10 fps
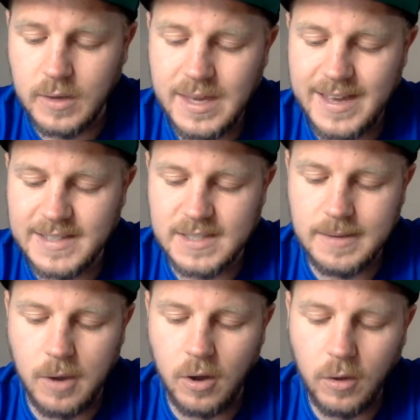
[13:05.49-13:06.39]
He gets
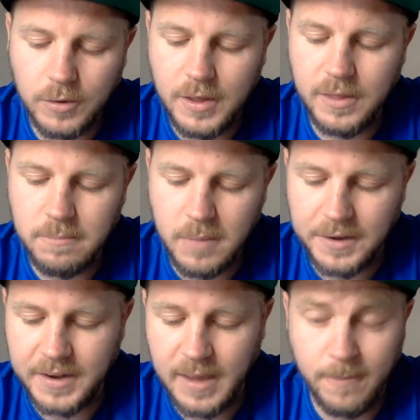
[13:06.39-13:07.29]
them on the
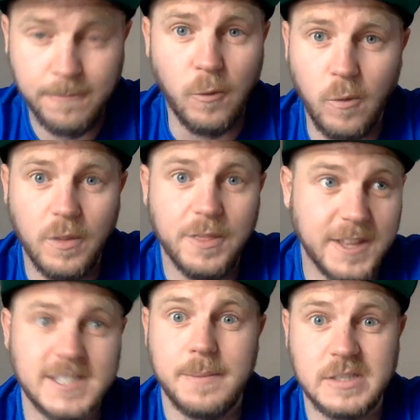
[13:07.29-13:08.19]
Monday before
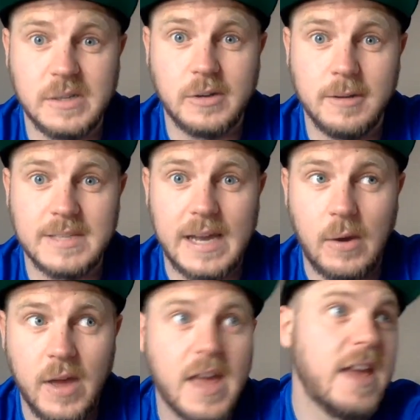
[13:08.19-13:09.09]
this episode comes out.